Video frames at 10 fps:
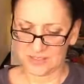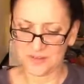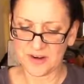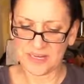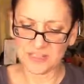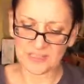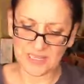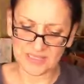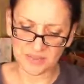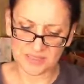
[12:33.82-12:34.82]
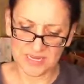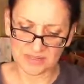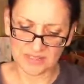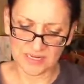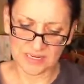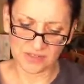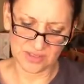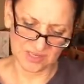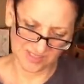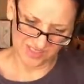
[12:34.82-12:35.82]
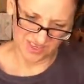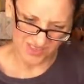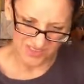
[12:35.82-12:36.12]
far I just like to use the outside edge of this to